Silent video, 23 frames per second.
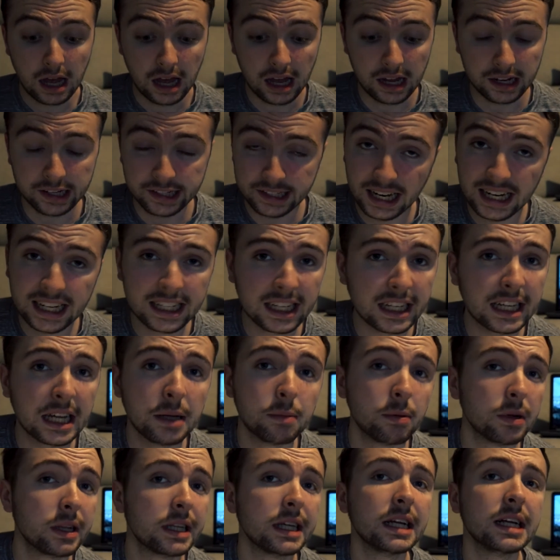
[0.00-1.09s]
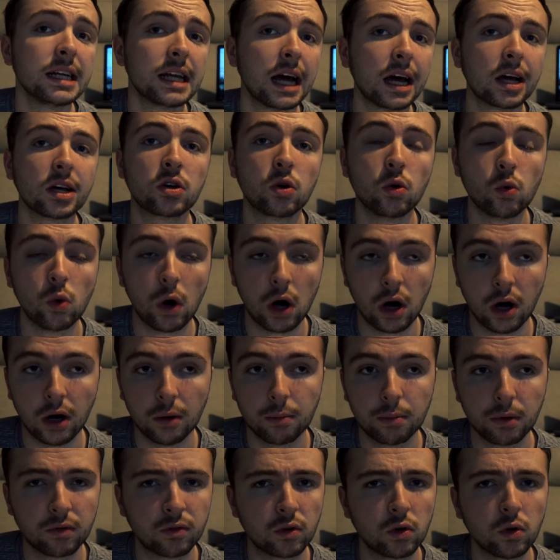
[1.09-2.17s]
It's nice to keep seeing that go
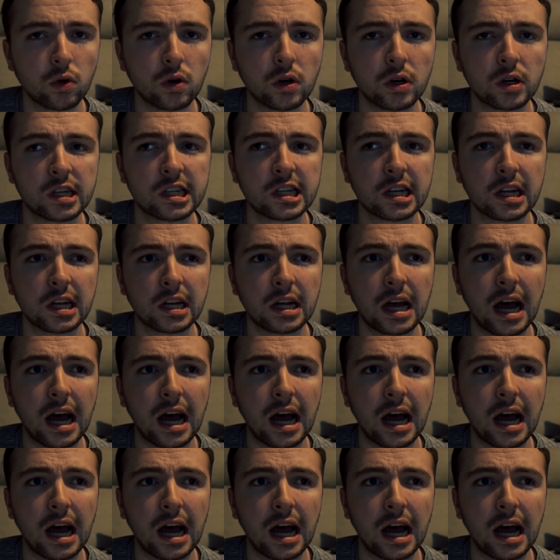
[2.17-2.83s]
up, of course.